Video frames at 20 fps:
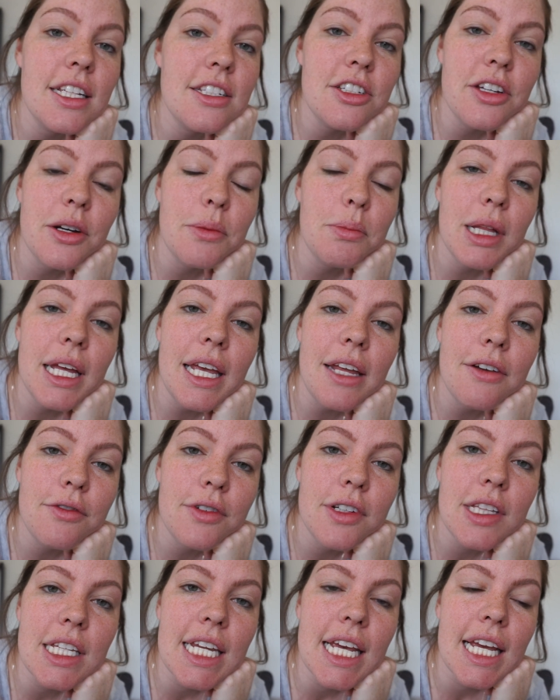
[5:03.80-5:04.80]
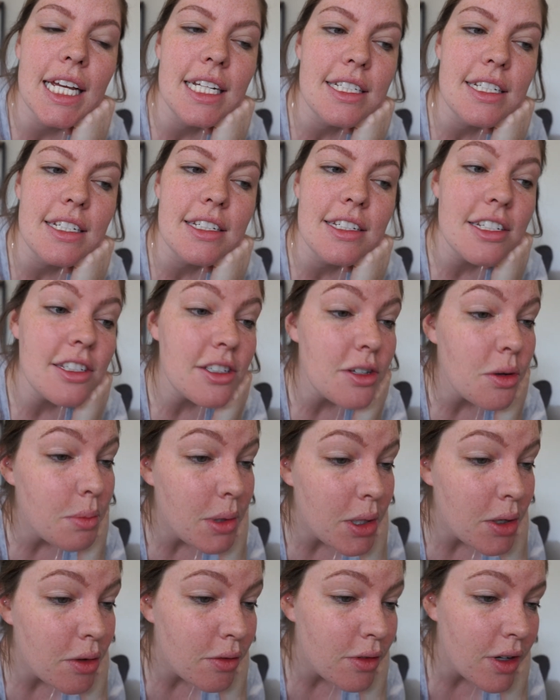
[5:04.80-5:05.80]
and start playing for the day since it's so
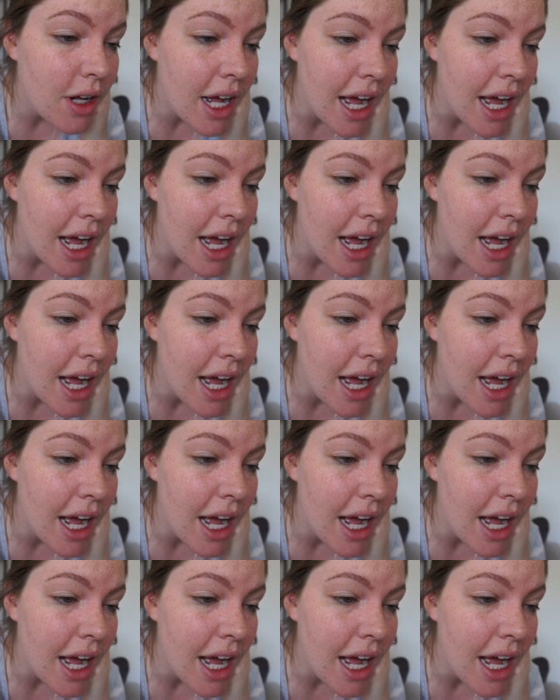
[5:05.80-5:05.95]
beautiful